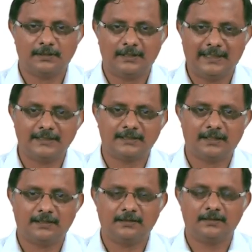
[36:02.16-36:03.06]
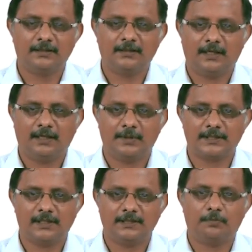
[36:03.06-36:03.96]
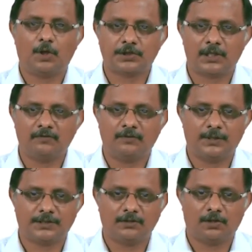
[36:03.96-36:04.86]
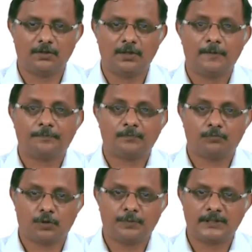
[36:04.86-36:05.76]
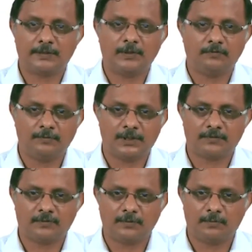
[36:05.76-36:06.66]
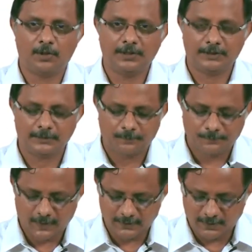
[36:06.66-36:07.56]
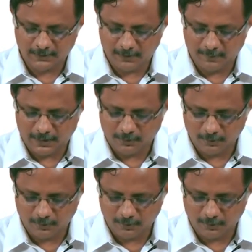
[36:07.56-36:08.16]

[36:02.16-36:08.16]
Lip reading: lengths, and basically the postural information or proprioceptive information from the body, and sends it back